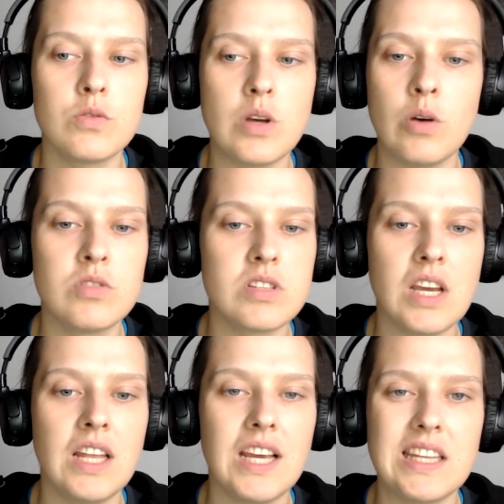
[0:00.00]
So I would
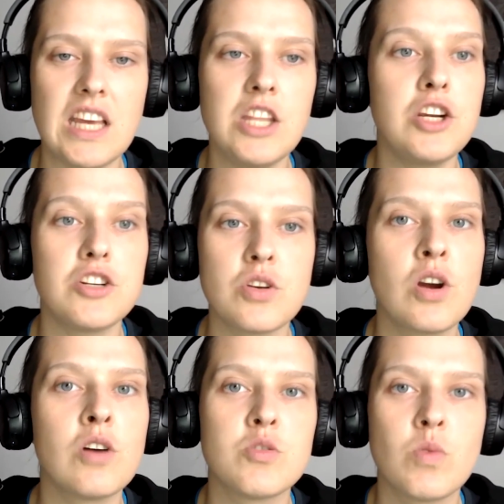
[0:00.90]
say like 10 years
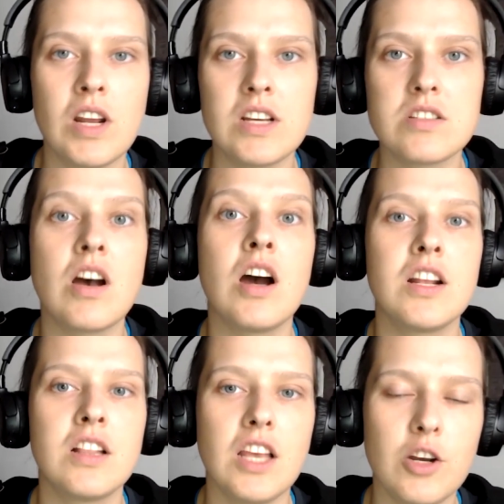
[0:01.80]
ago is when I
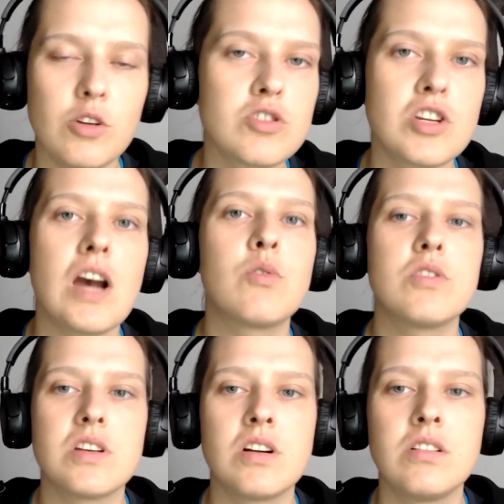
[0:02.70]
started like cold
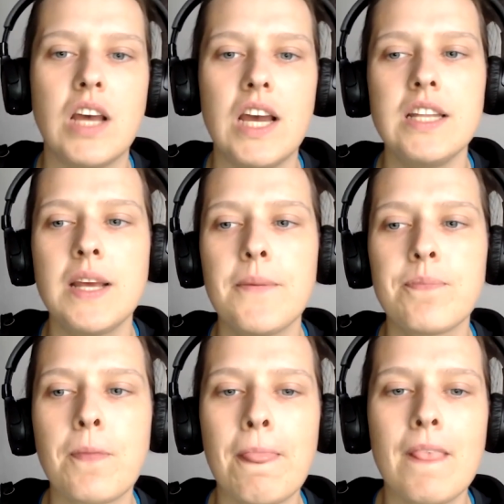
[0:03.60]
showers and all that
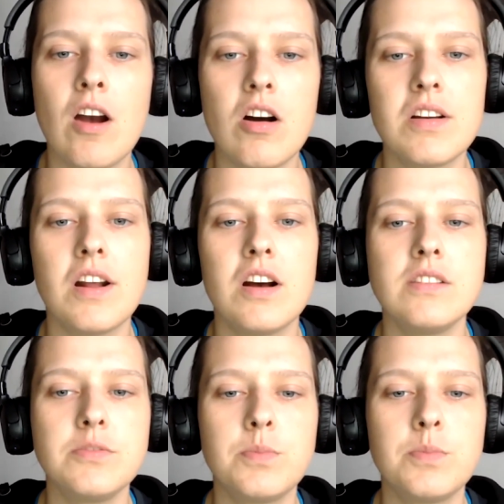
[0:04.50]
on and off.